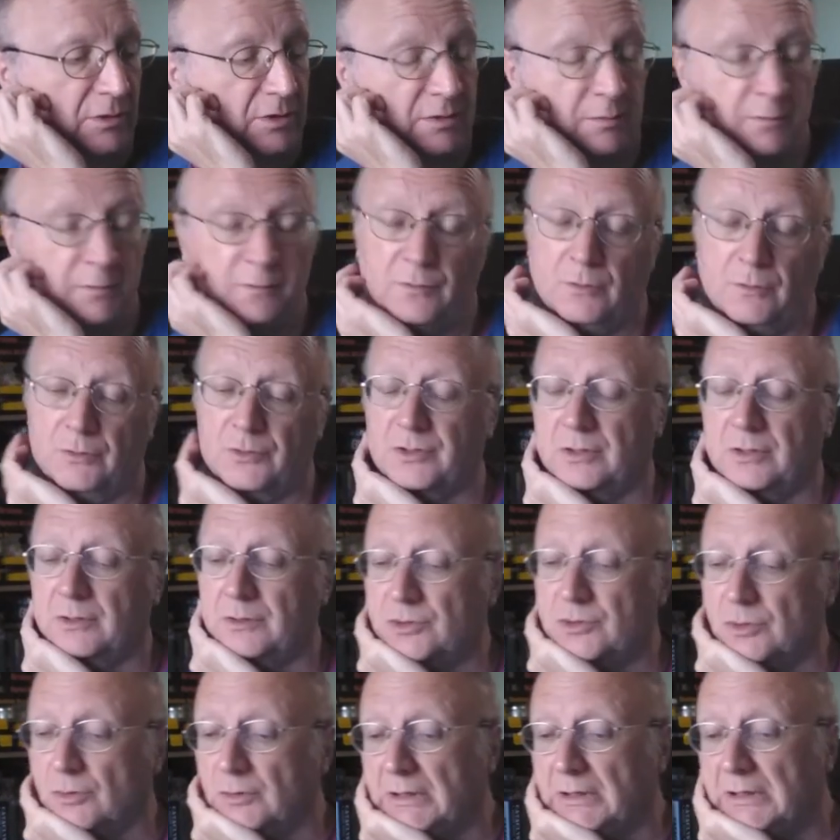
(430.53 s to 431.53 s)
because unfortunately
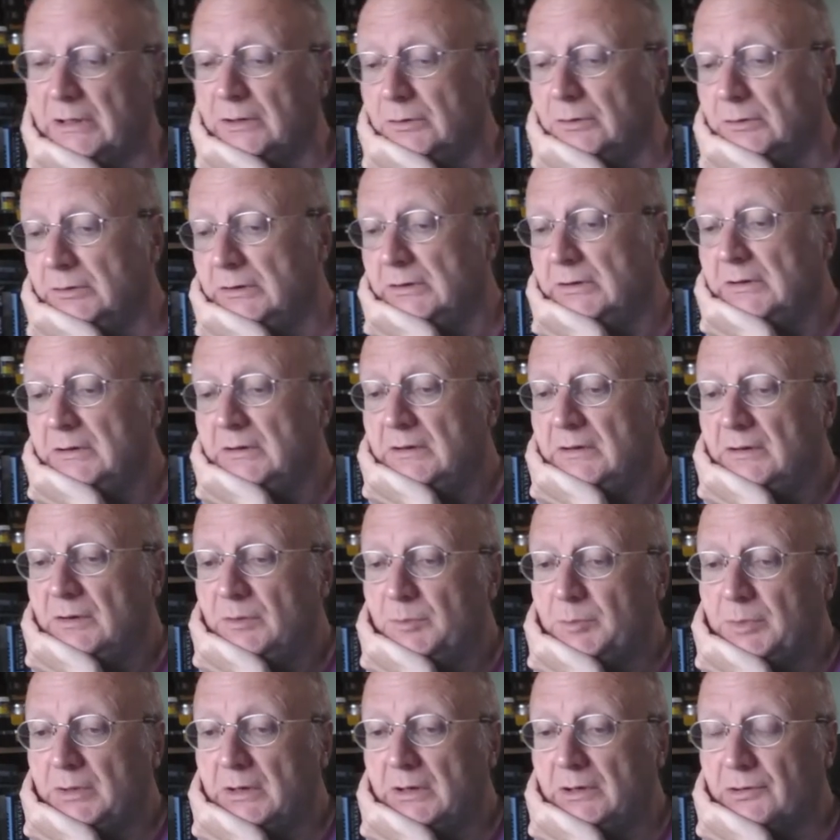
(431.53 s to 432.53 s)
John Hill
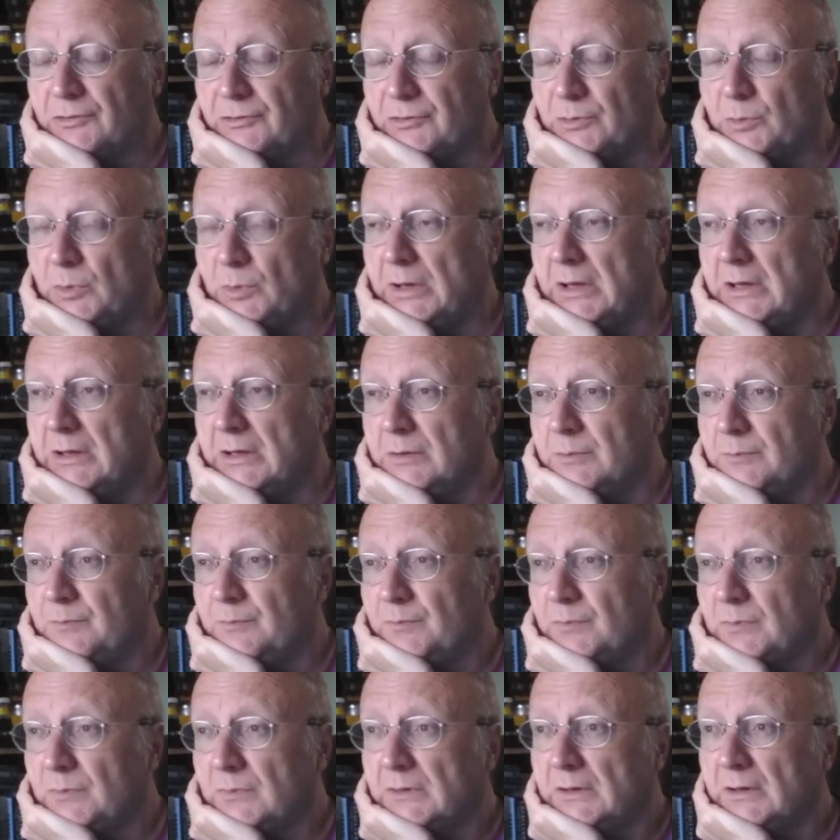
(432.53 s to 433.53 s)
passed away
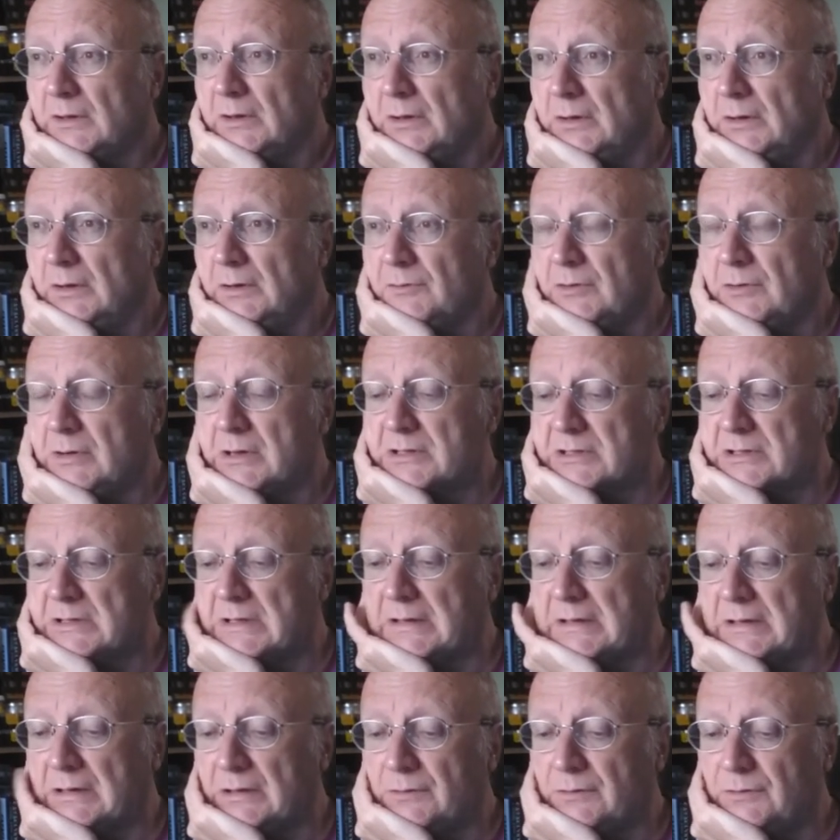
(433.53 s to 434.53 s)
very
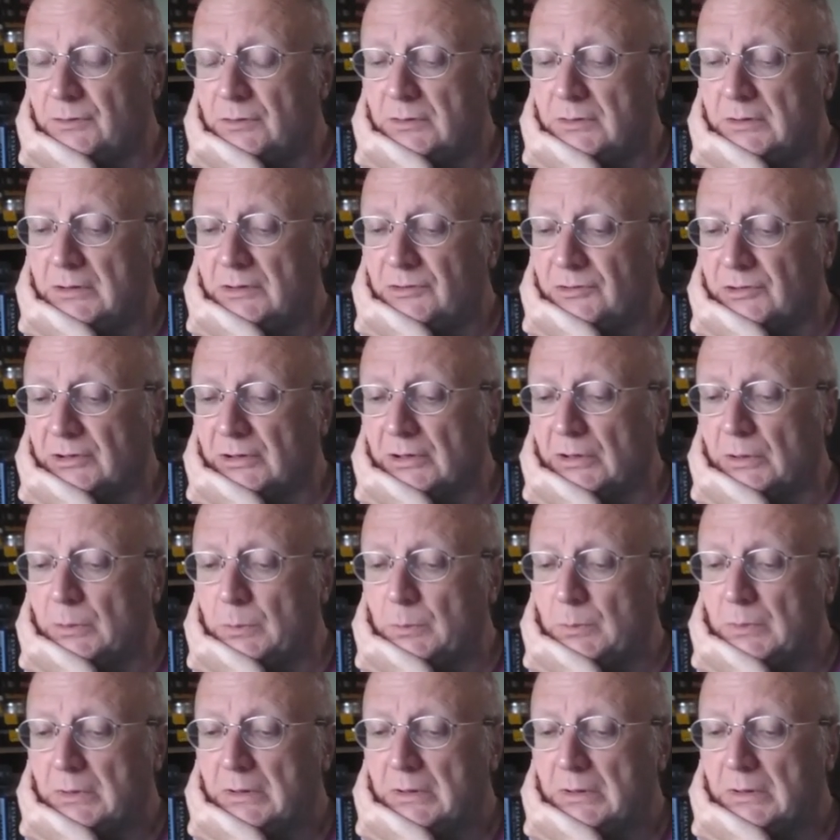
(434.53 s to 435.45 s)
sadly a few years ago.